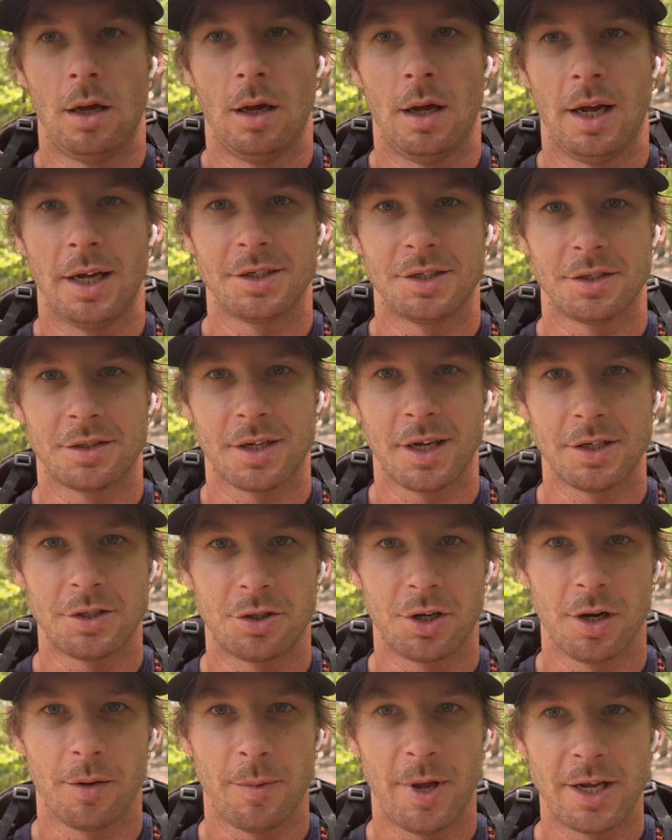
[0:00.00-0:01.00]
I just had
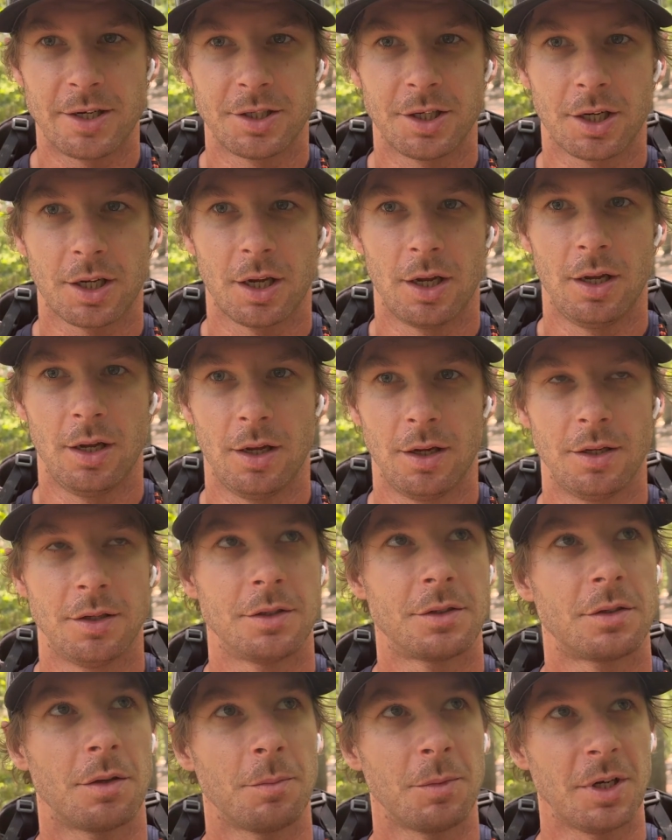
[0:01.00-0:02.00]
trail magic,
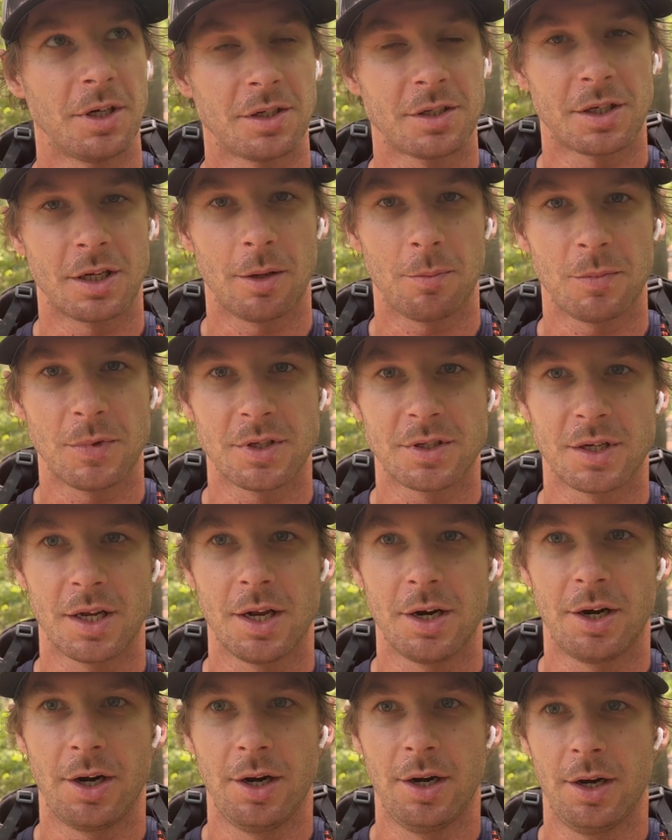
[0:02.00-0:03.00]
so I'm gonna skip the
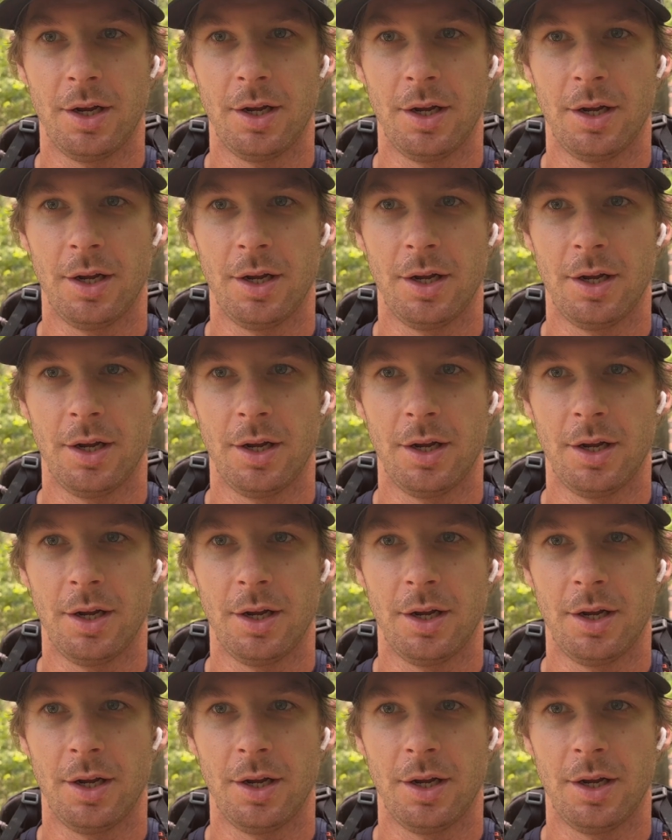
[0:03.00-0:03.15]
center,